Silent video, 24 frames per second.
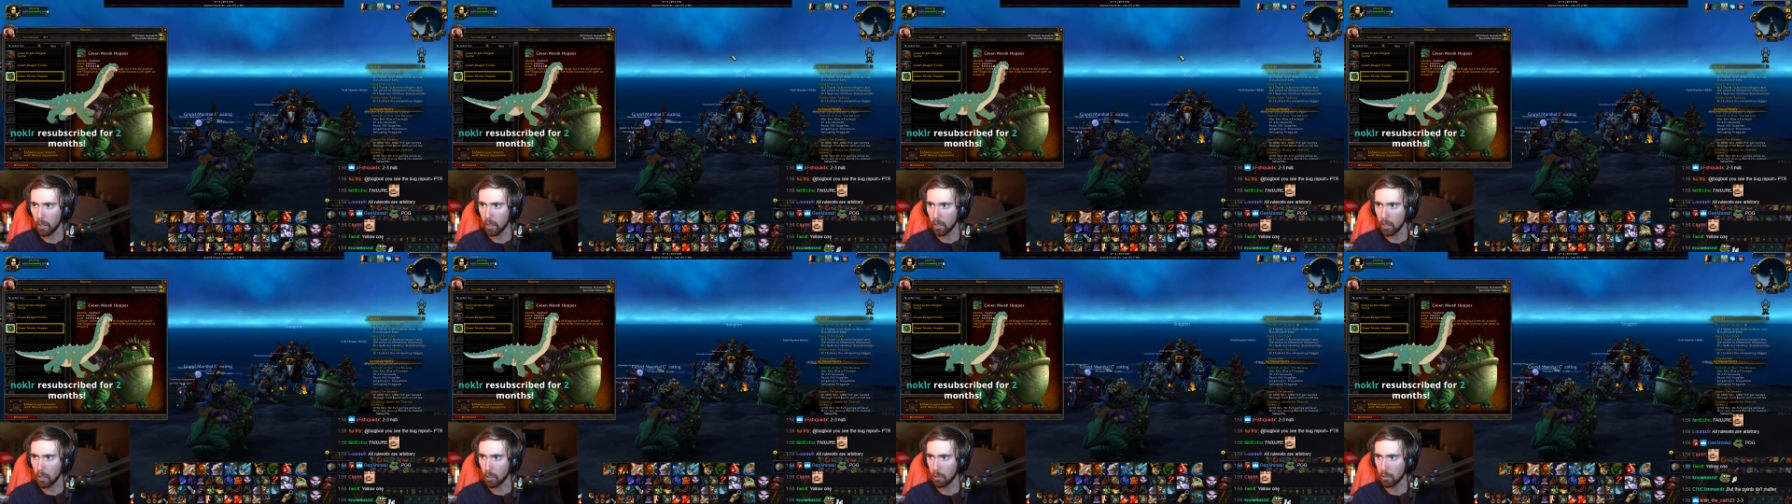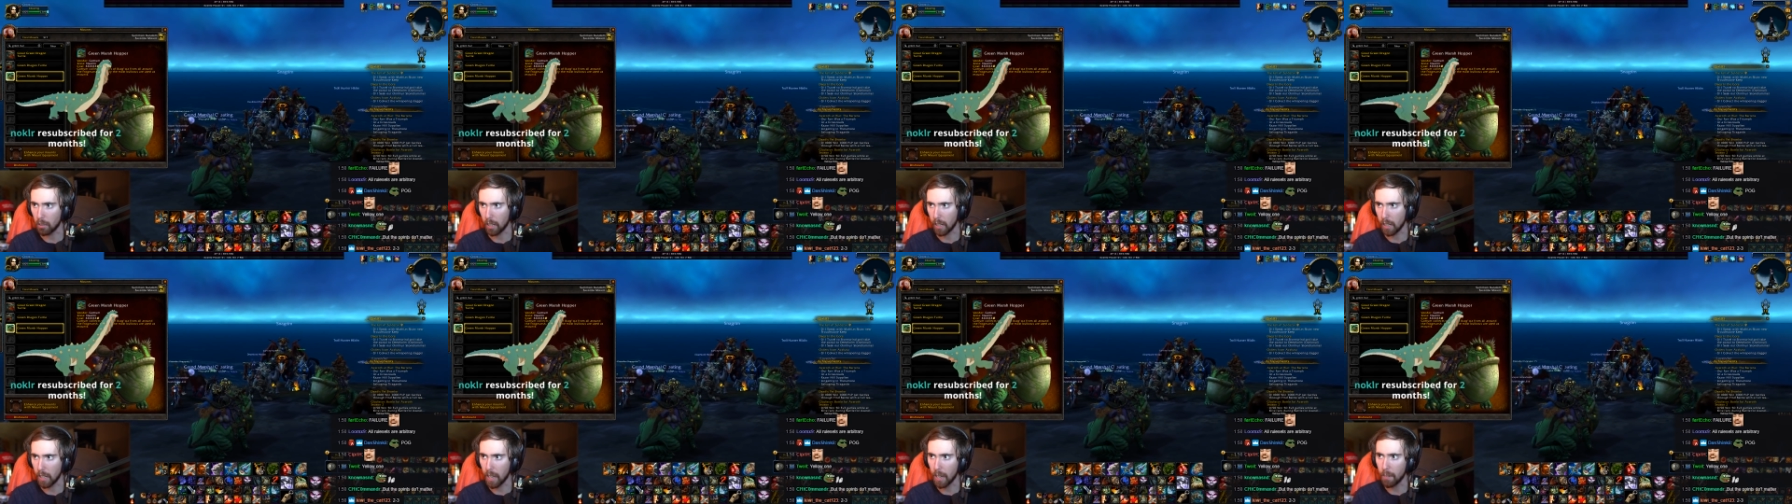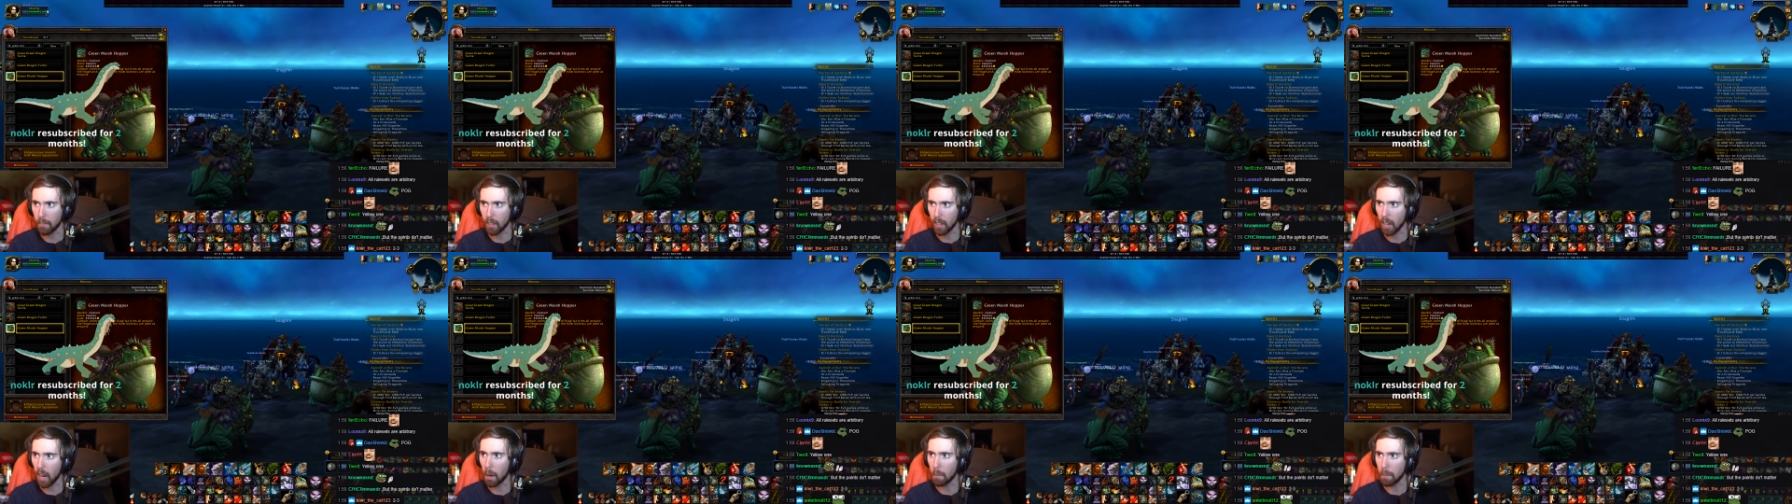just like
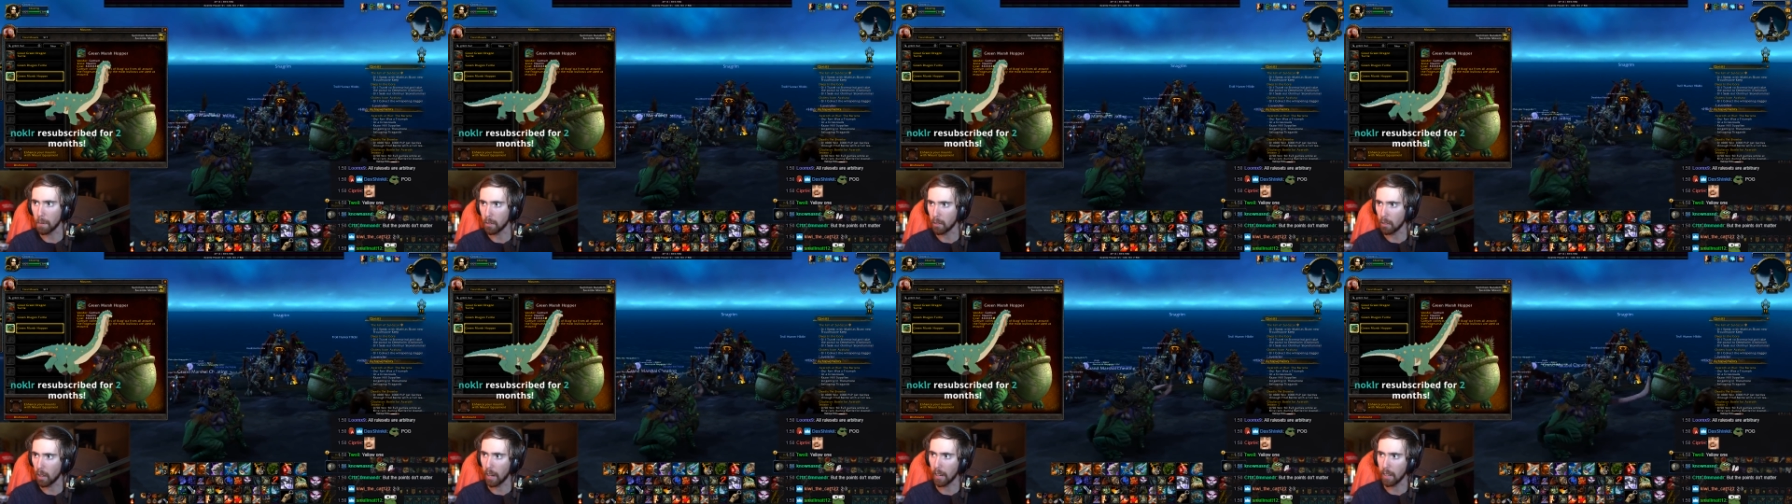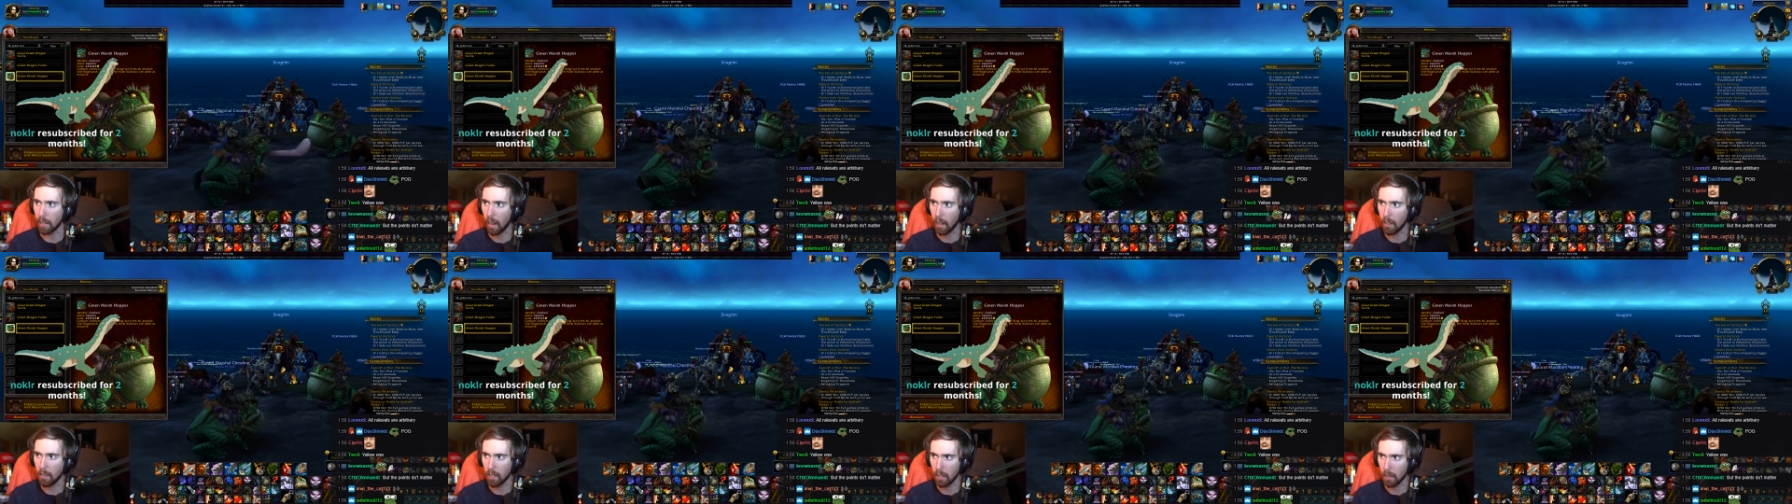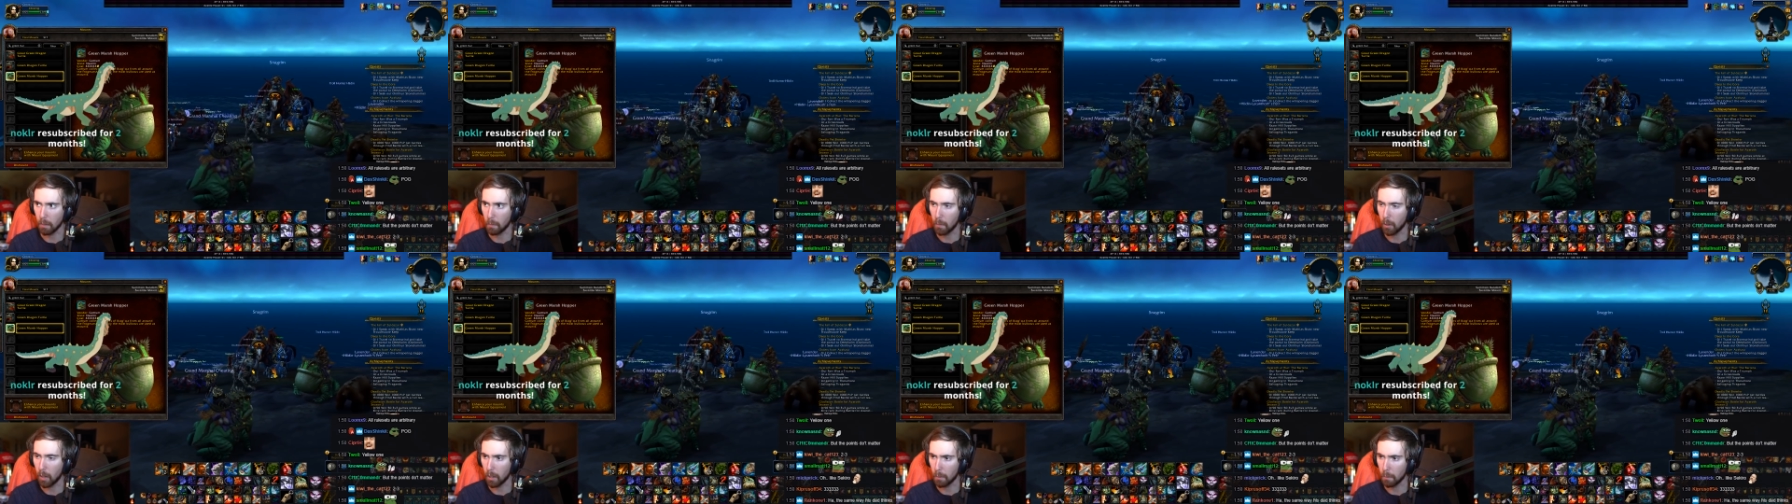giving up is, I, I think,
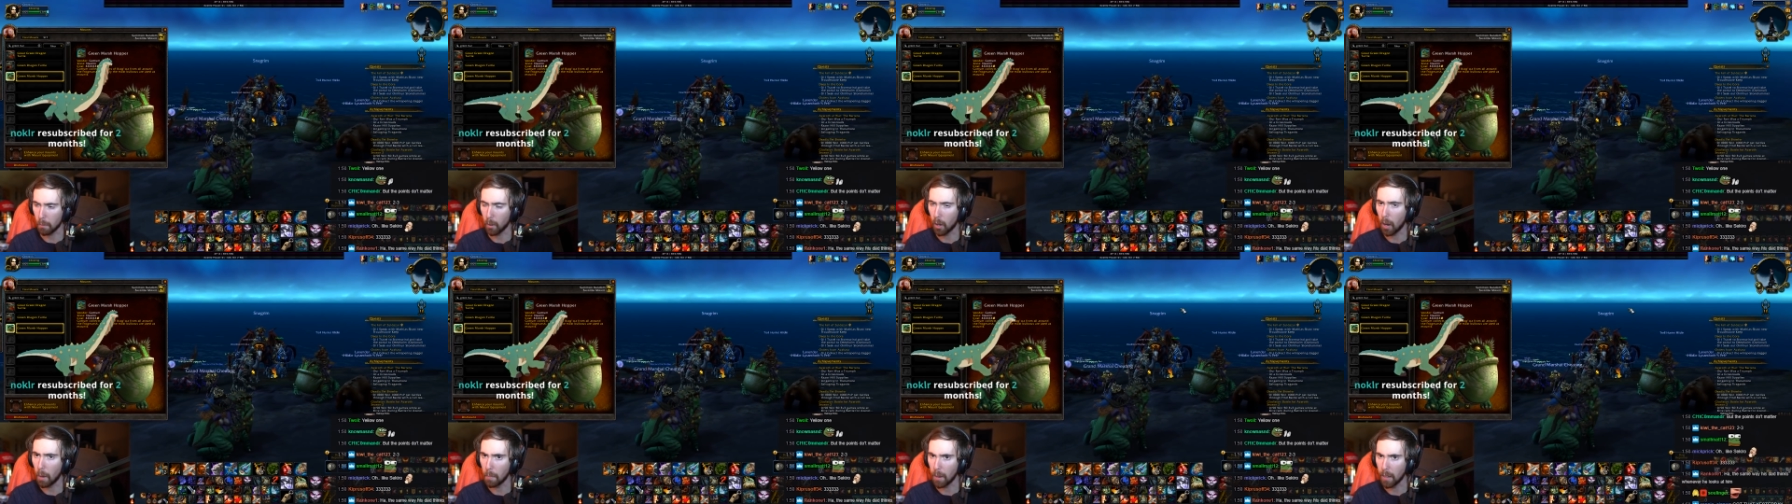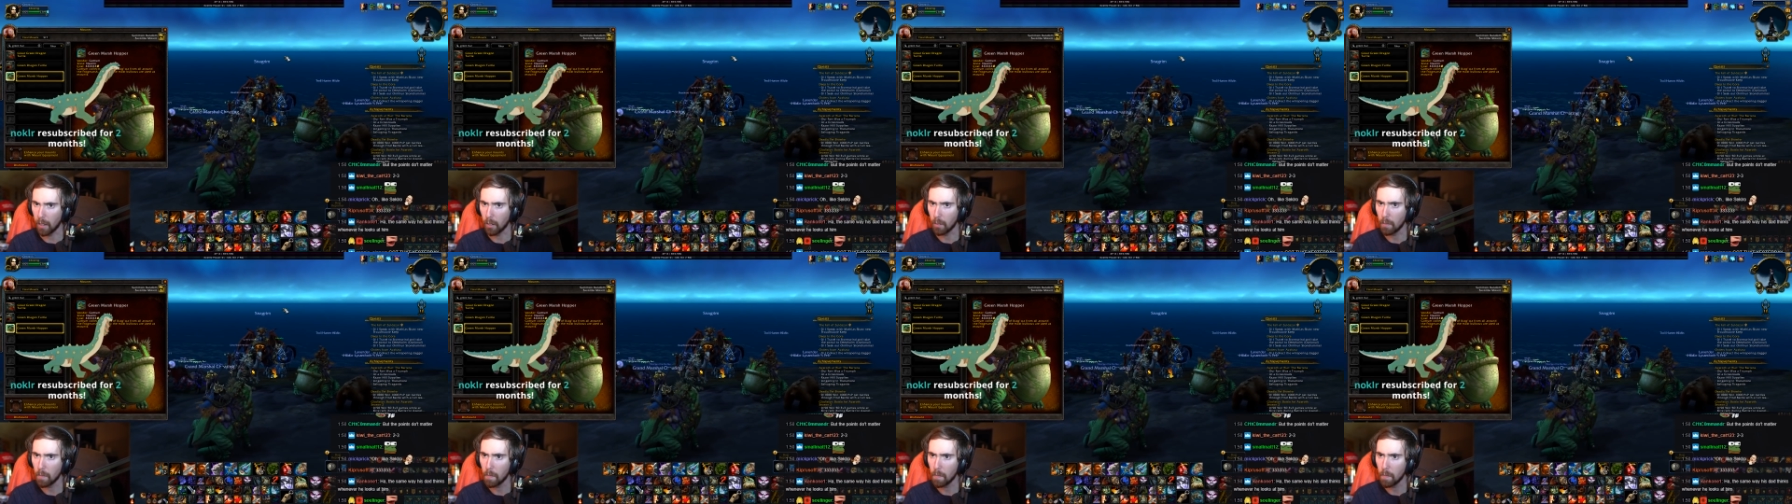a lot, lot better.